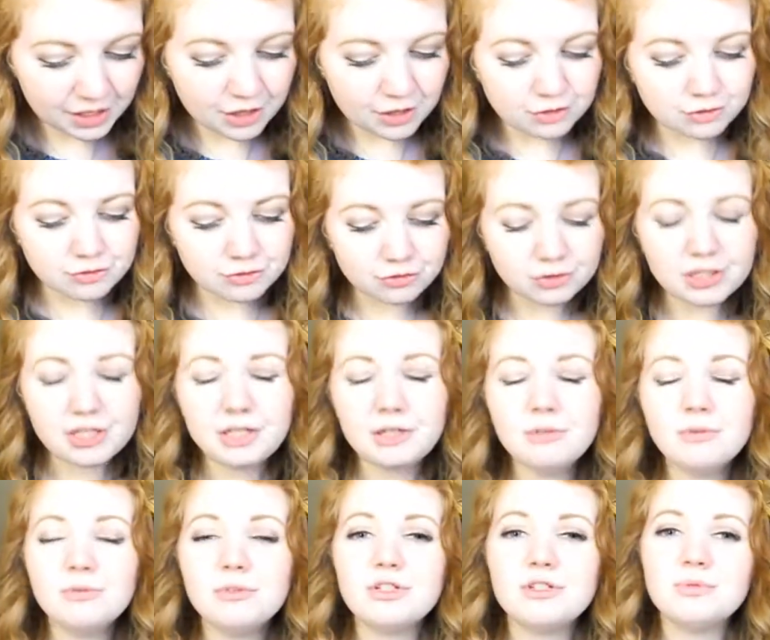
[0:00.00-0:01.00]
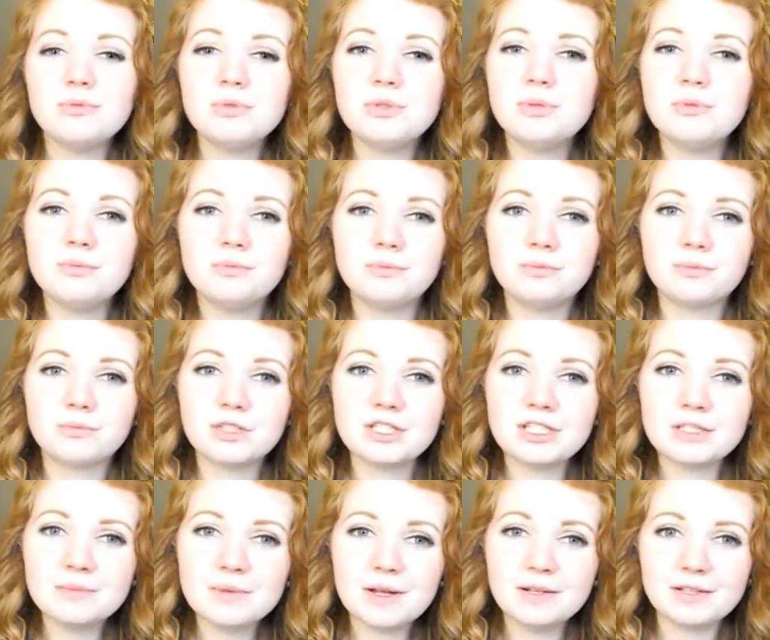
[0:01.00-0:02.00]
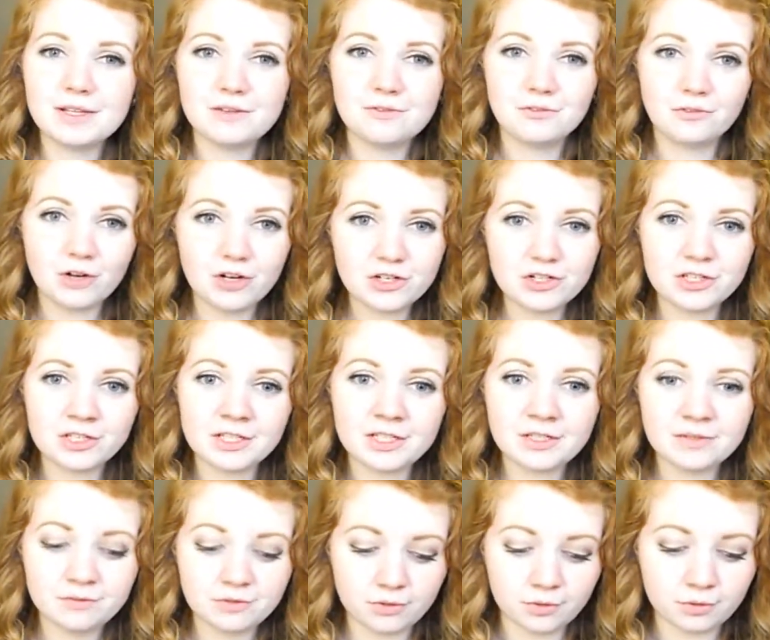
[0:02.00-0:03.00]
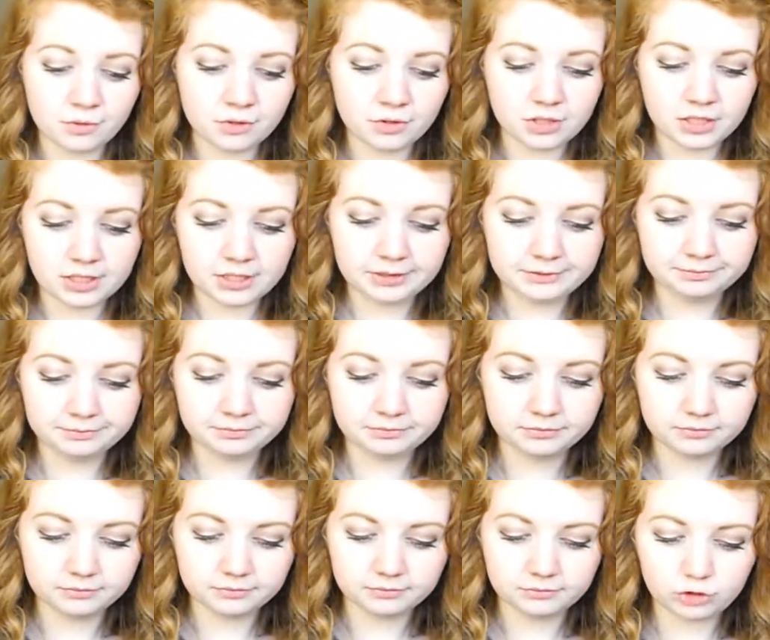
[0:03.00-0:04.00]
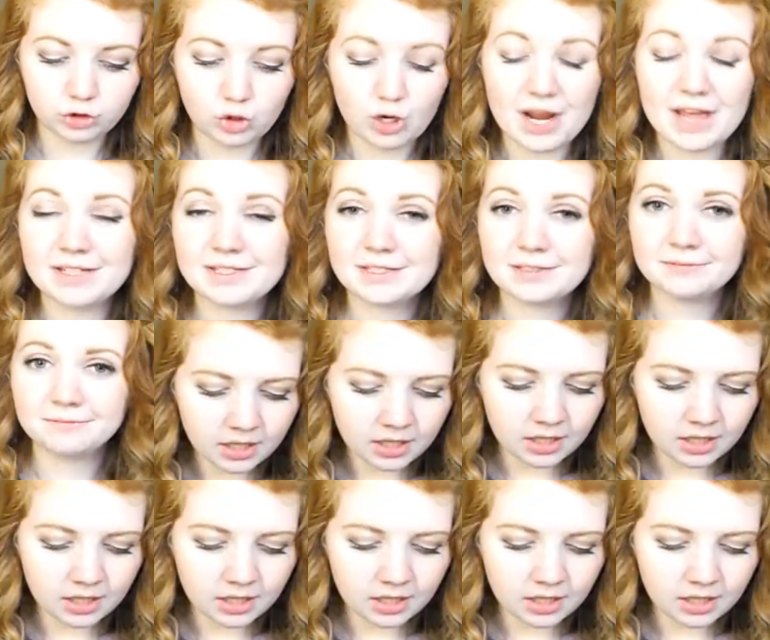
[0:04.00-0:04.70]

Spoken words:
Green, which would smell like fresh leaves or grass.